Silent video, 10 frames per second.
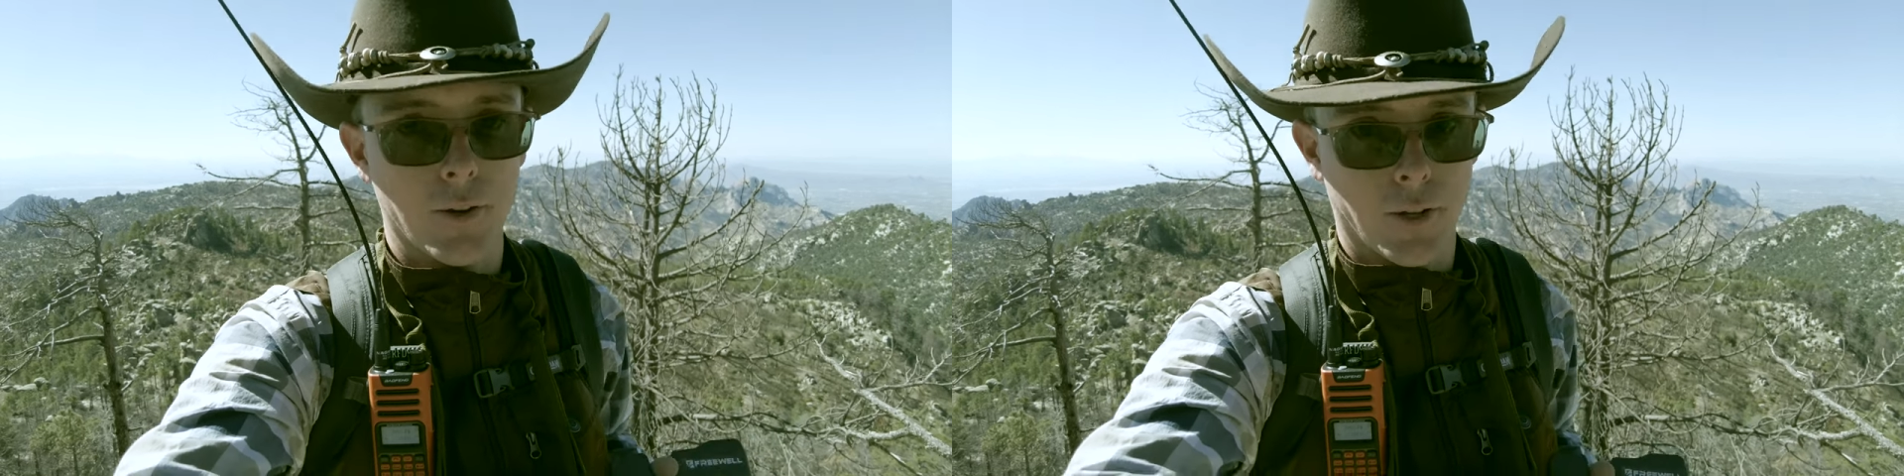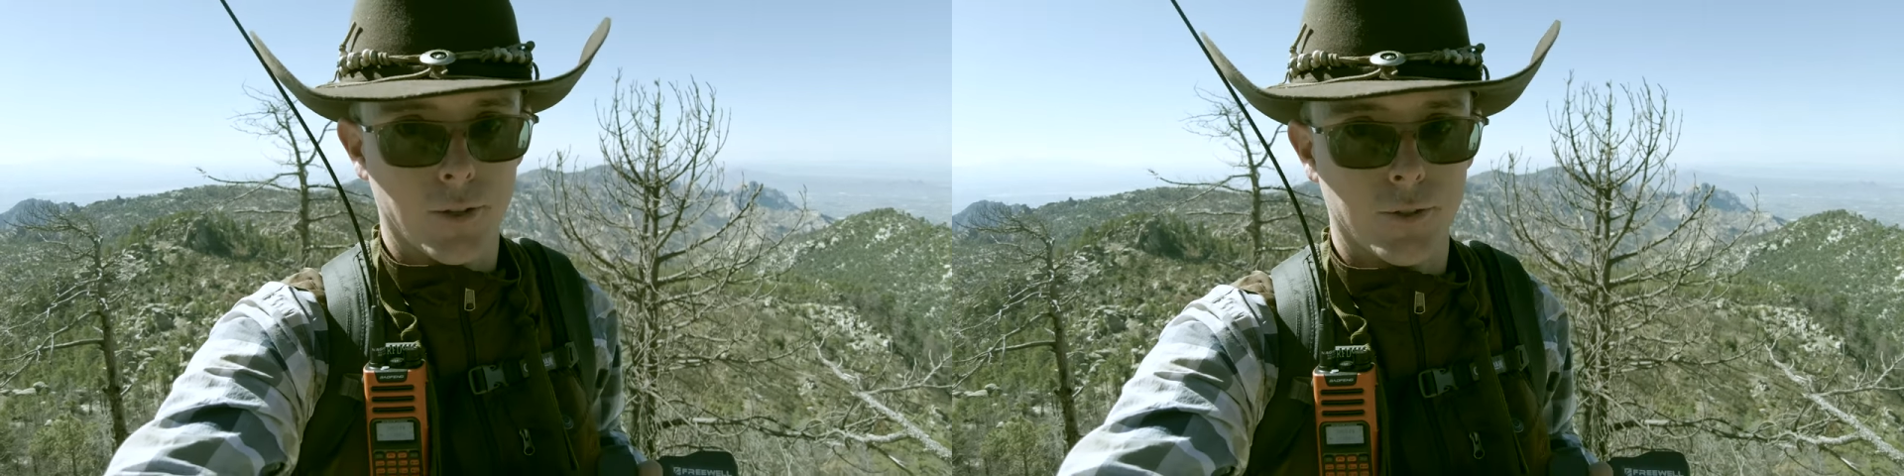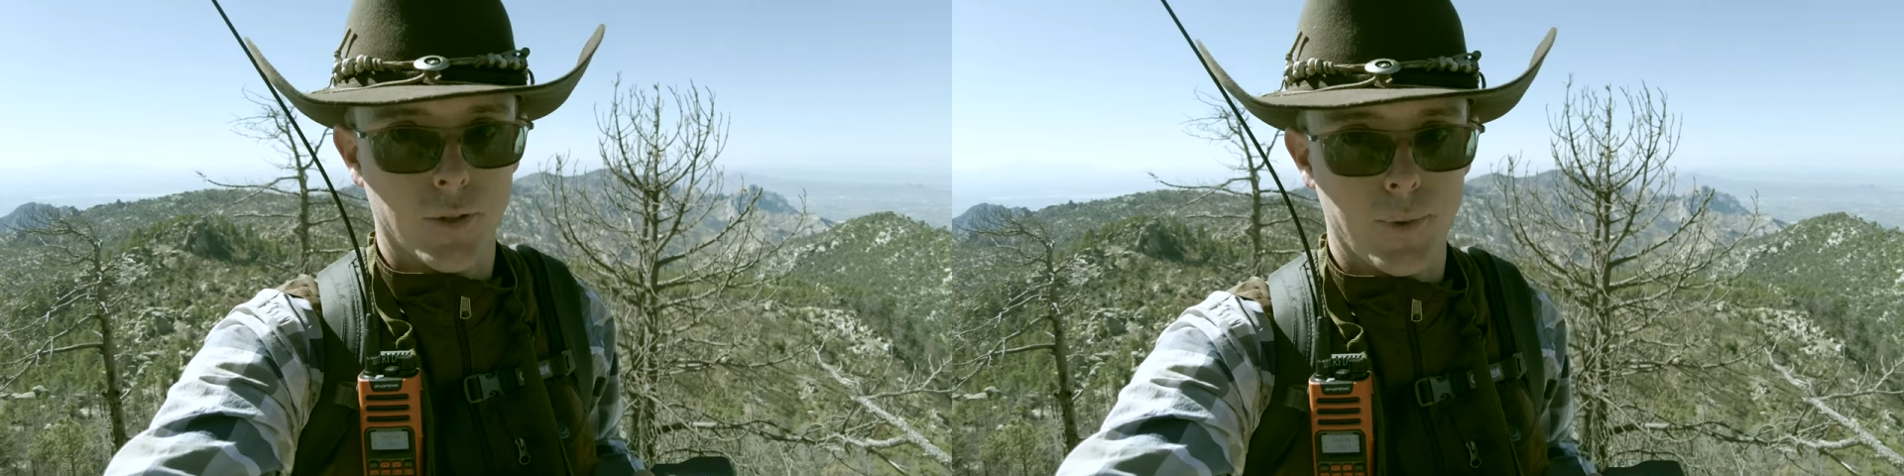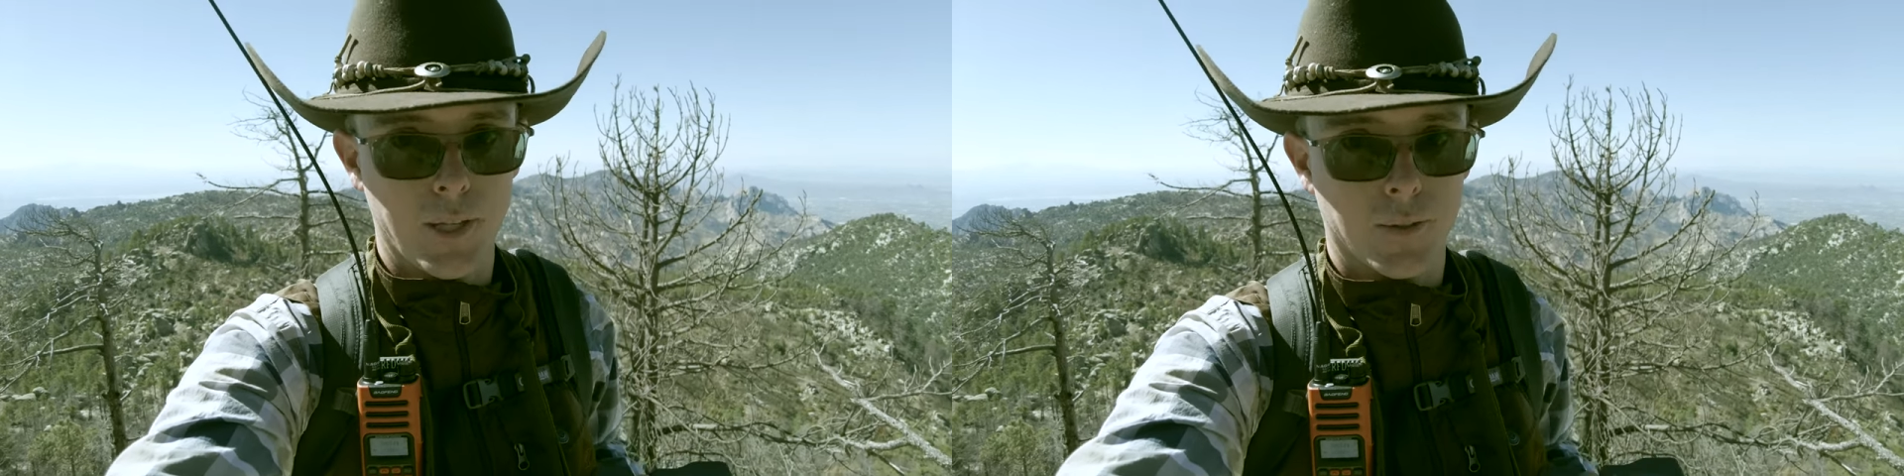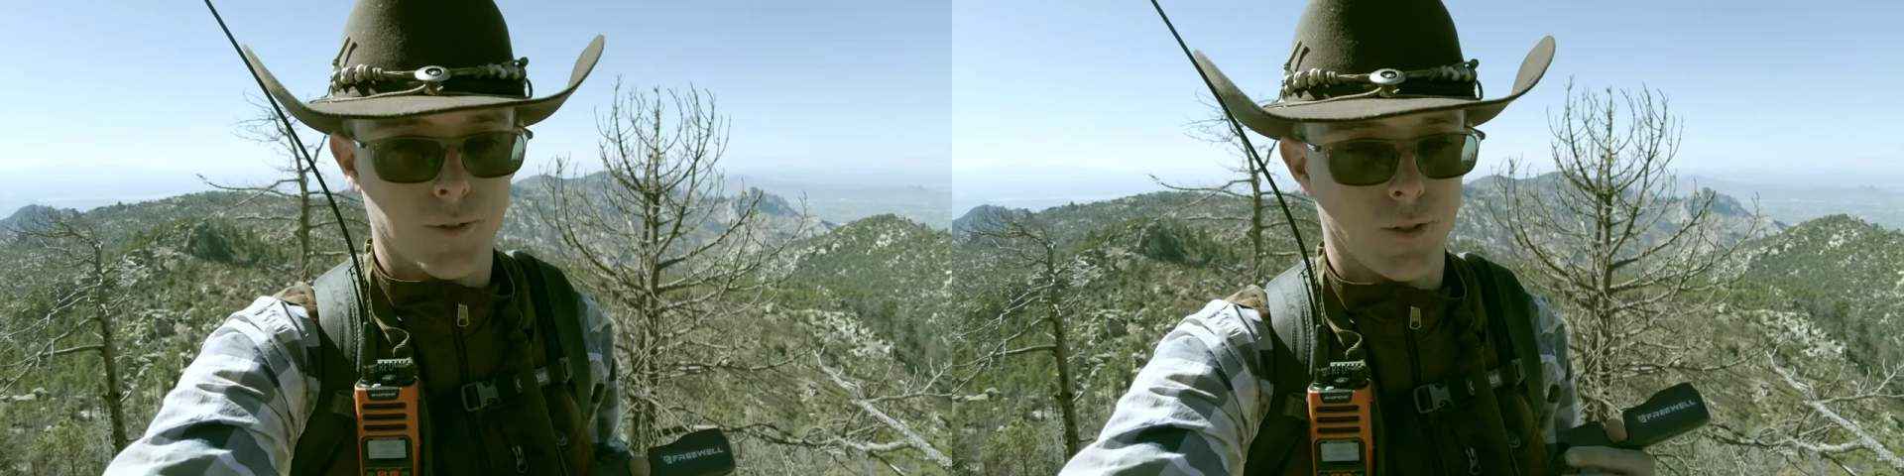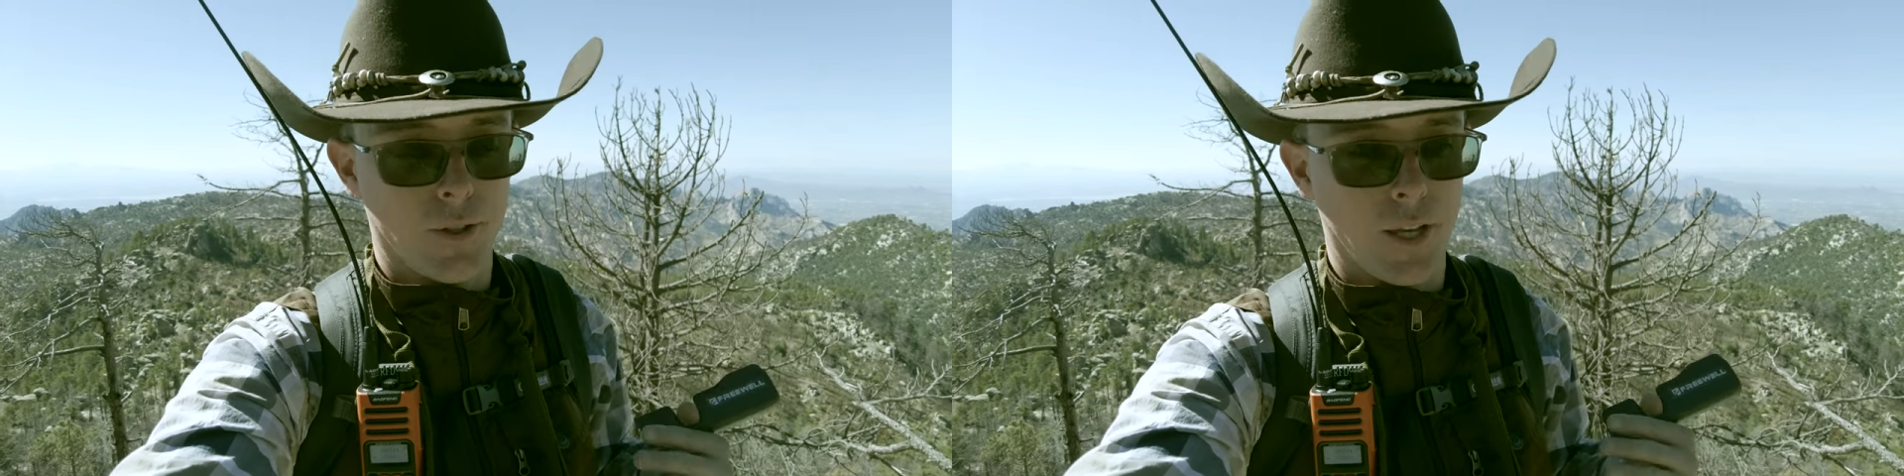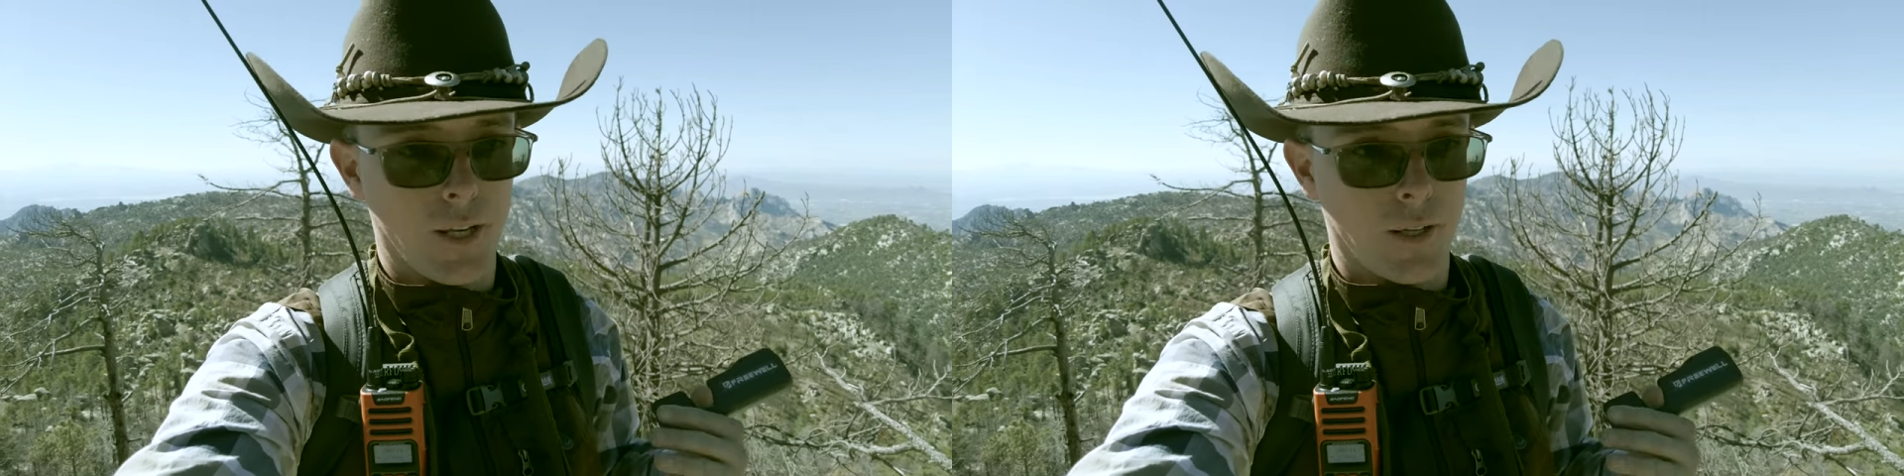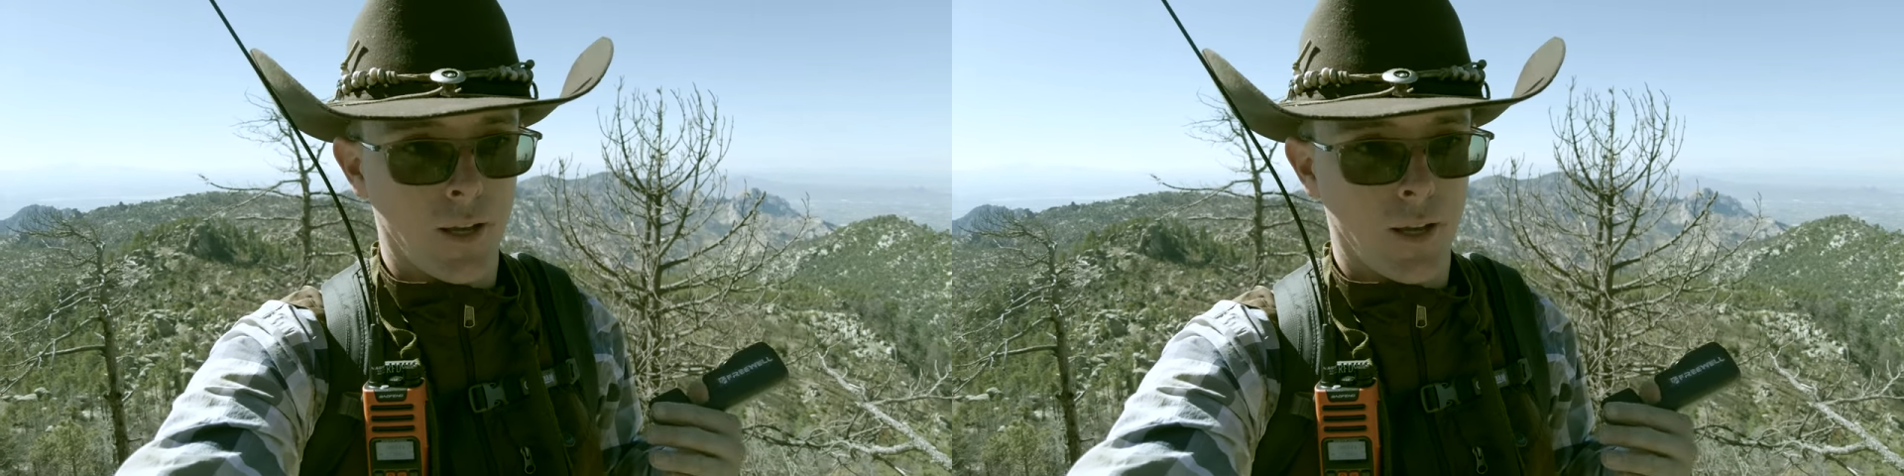close to me so then